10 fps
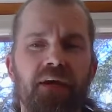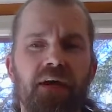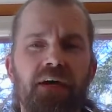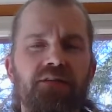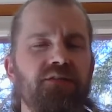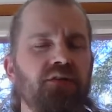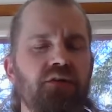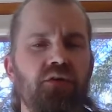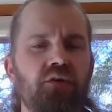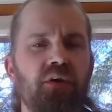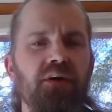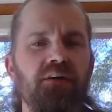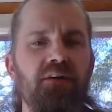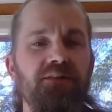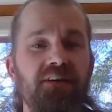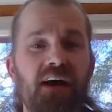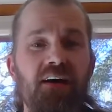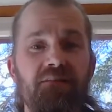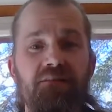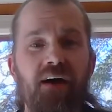it's critical to
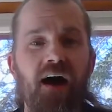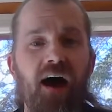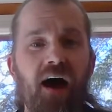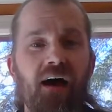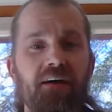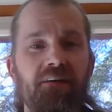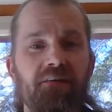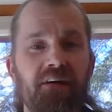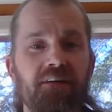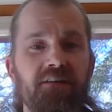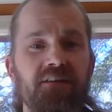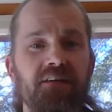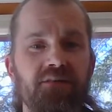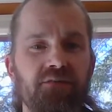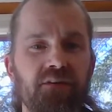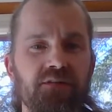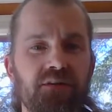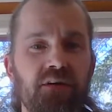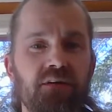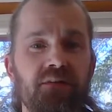have high nerve energy to
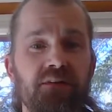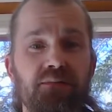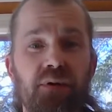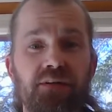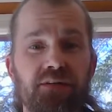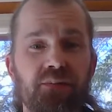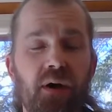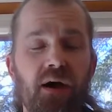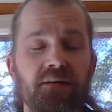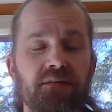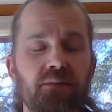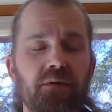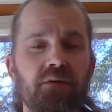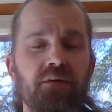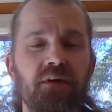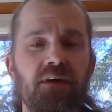conserve it as much as possible